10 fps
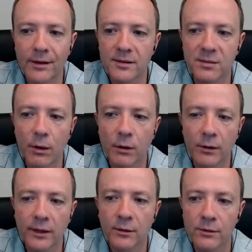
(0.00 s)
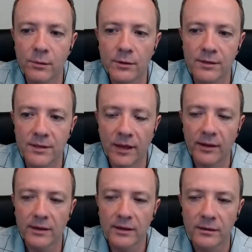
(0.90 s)
I smaller, like you know, someone that's not
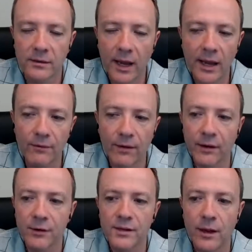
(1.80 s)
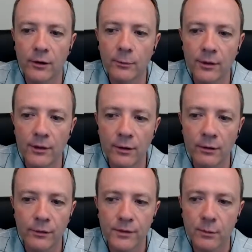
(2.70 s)
like a eight figure seller, but you know,
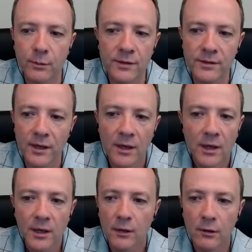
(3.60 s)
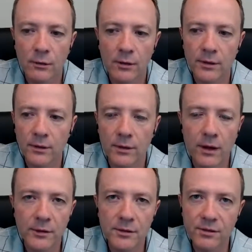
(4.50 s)
for someone that's you know in the
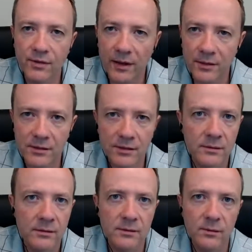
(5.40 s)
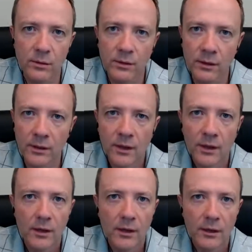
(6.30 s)
hundreds of thousands or
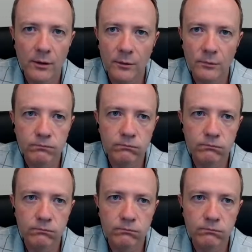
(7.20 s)
you know